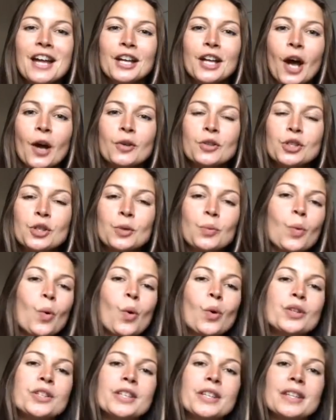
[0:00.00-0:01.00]
go
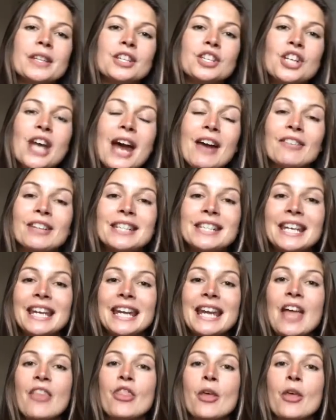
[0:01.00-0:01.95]
towards the charity,